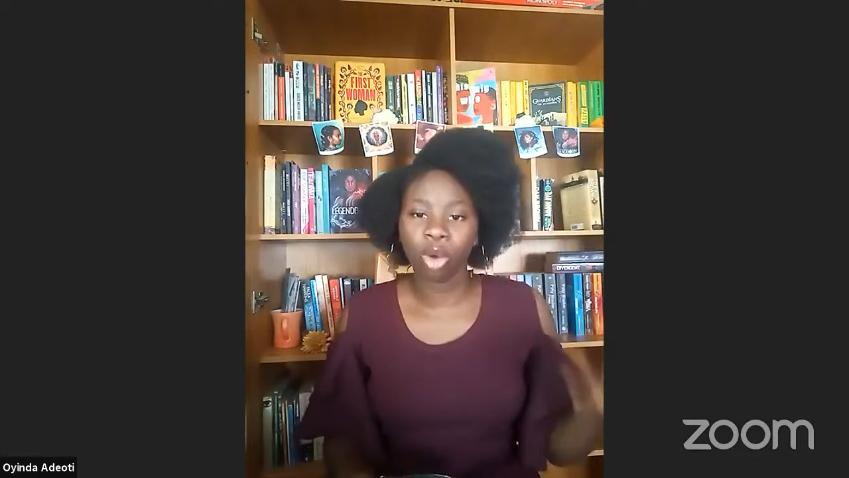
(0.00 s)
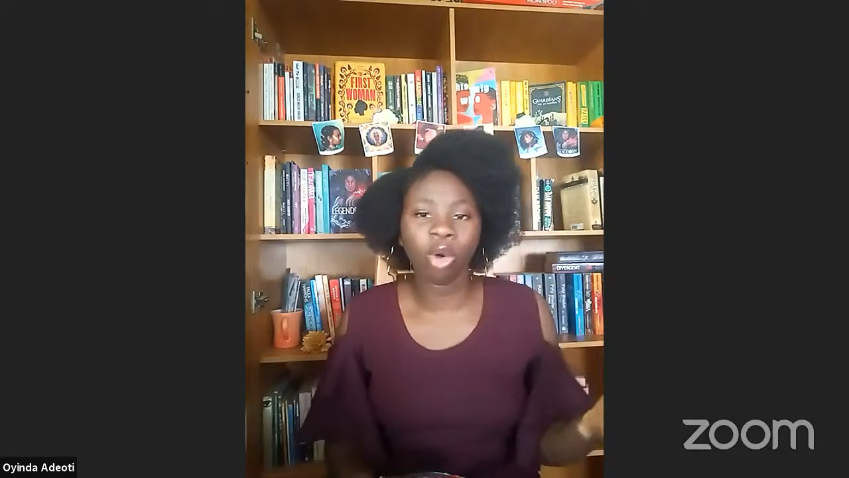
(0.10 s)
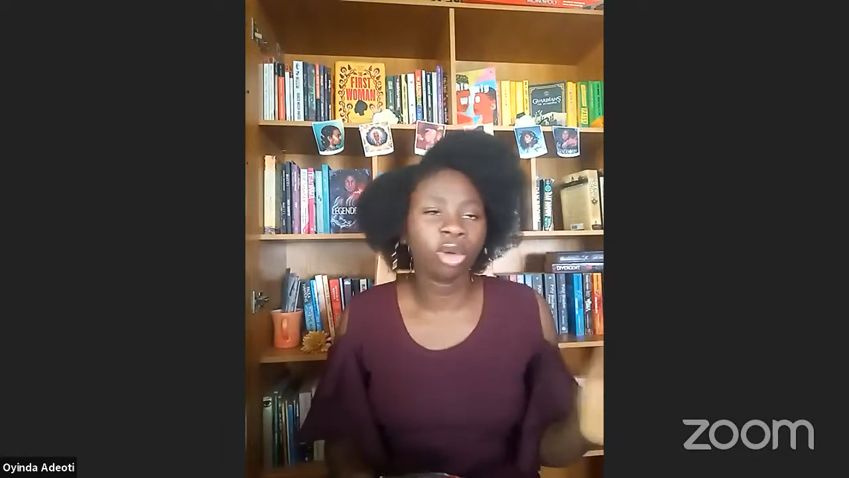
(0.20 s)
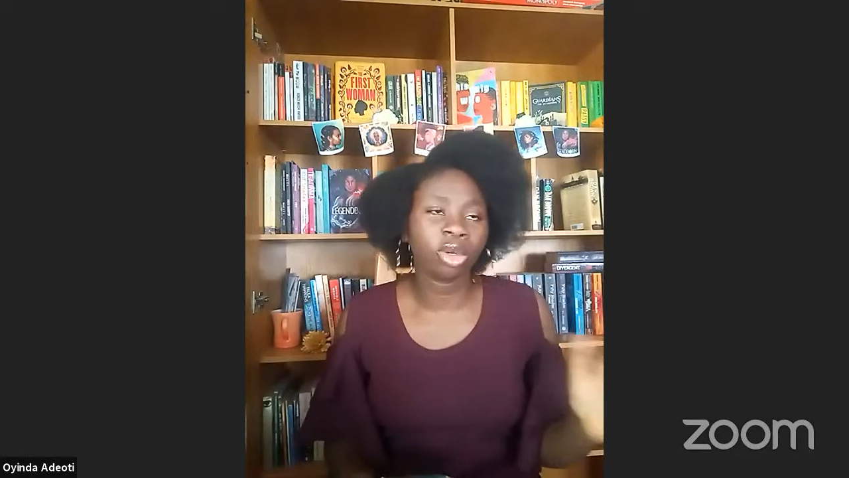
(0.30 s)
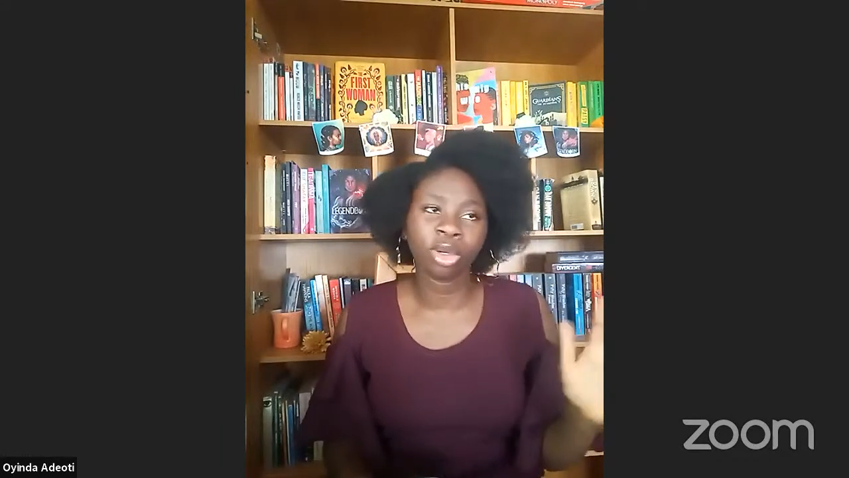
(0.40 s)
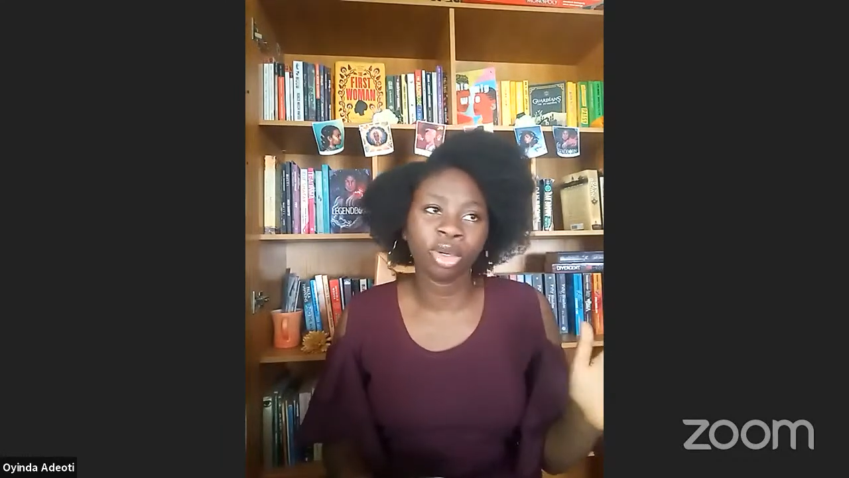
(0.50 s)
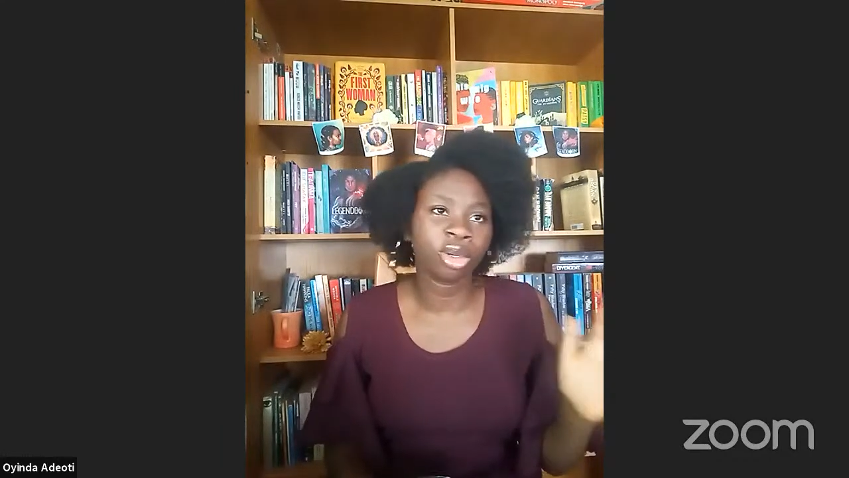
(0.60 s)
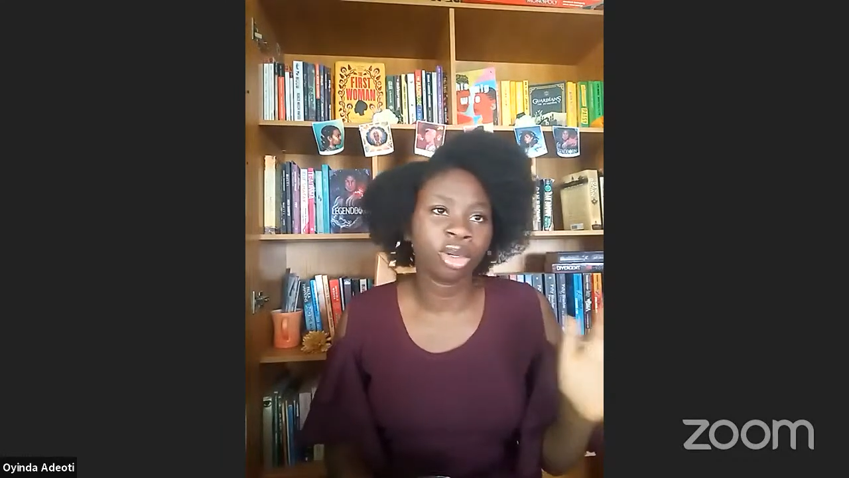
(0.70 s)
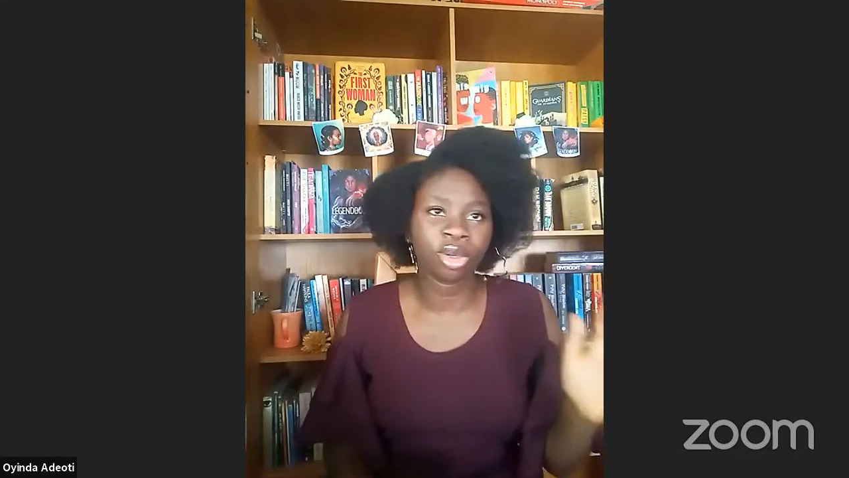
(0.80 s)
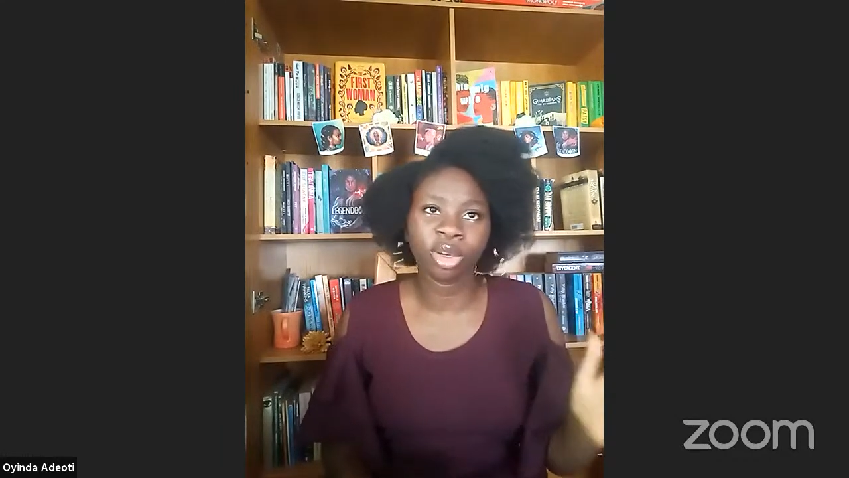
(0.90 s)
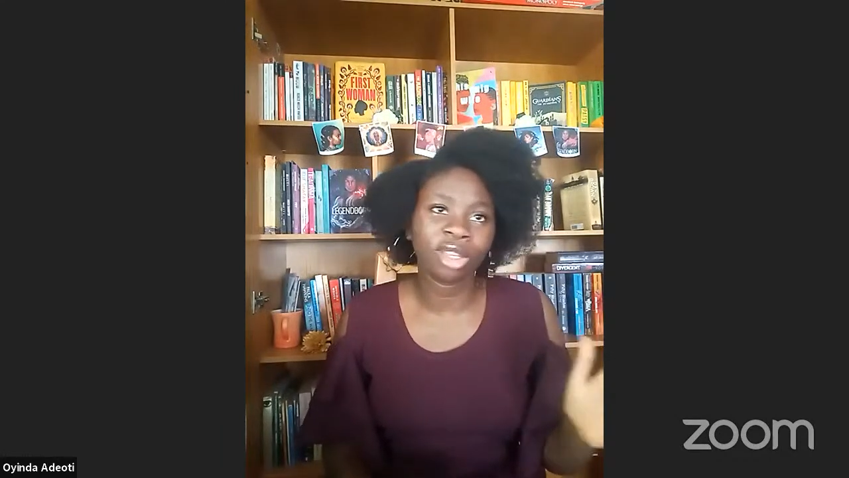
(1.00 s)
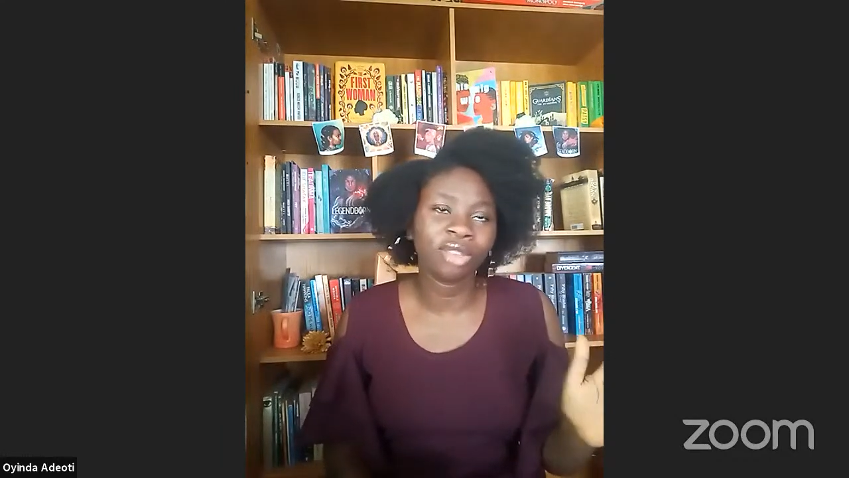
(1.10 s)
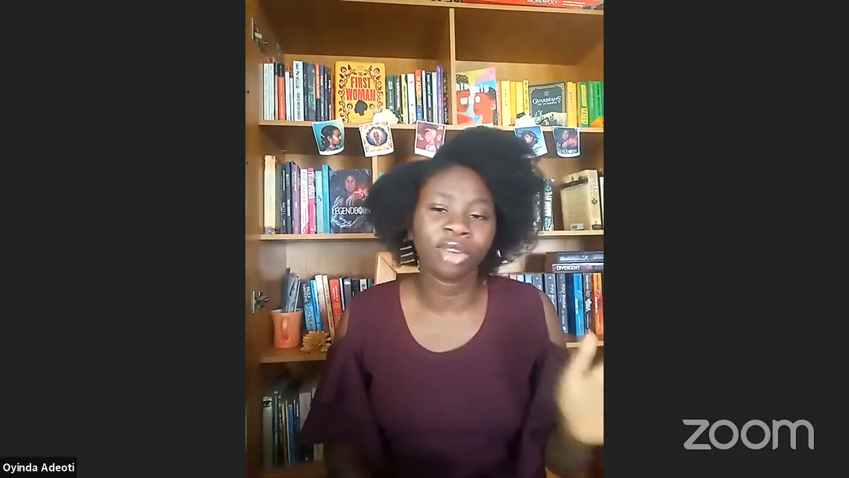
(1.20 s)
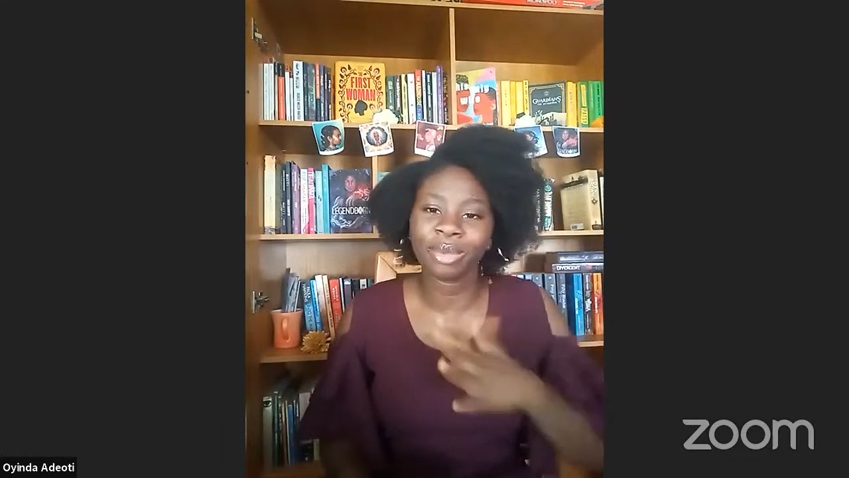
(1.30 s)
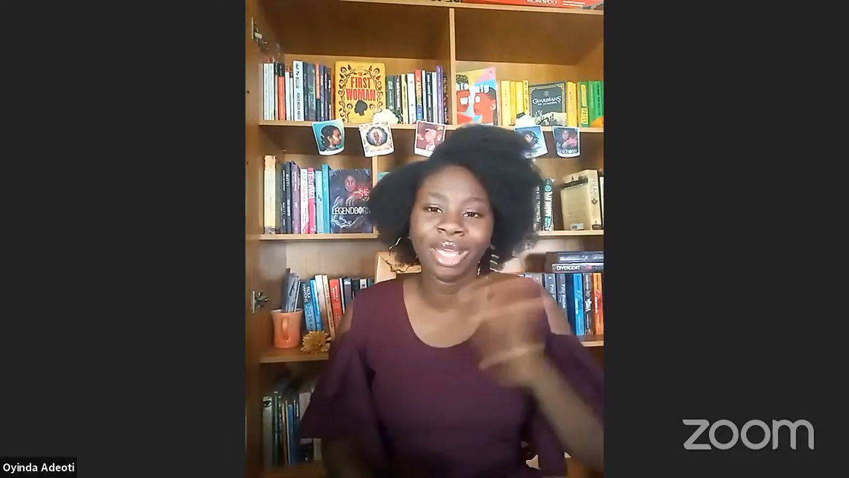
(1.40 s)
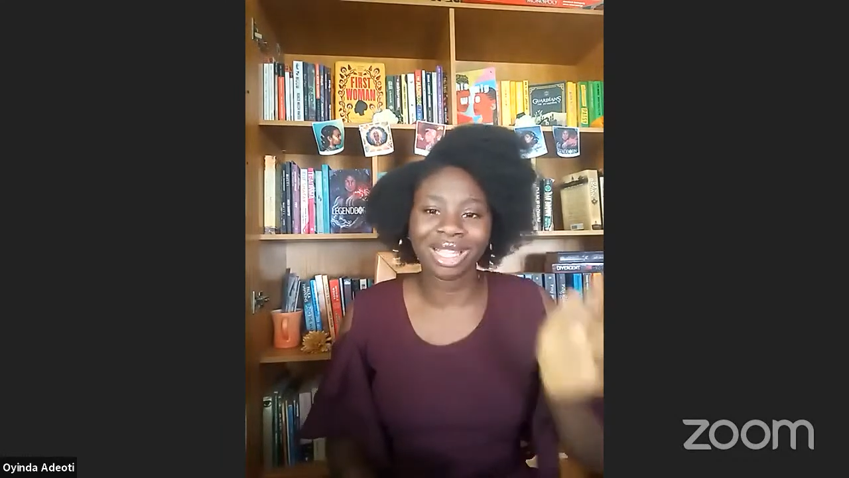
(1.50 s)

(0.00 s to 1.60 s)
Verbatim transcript: oh no, no don't give up.